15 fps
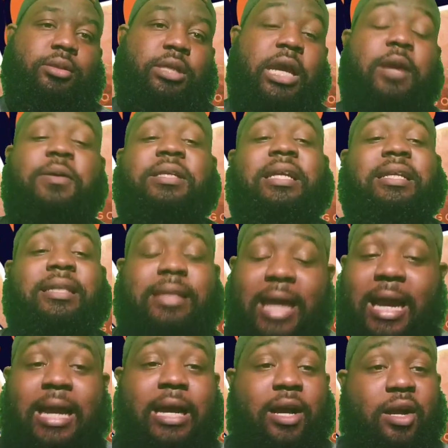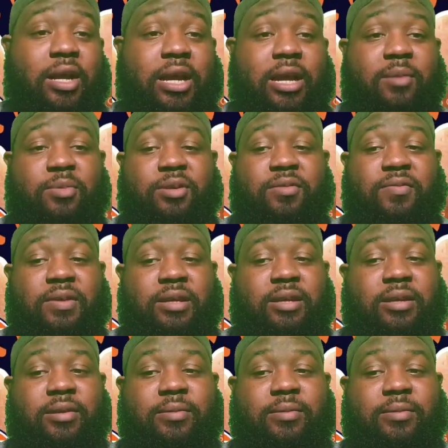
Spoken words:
He was a diehard Cowboys fan.